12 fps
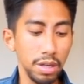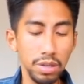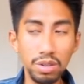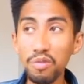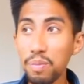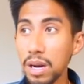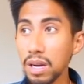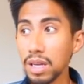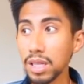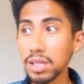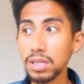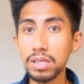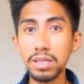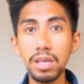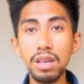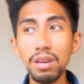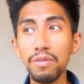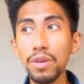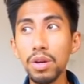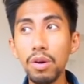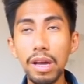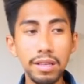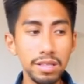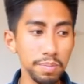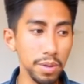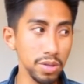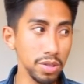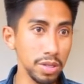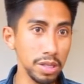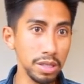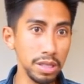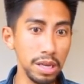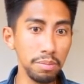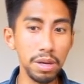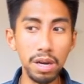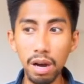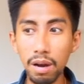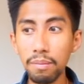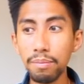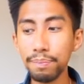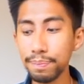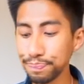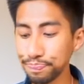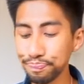Two of Pentacles. If you go at this person, they become,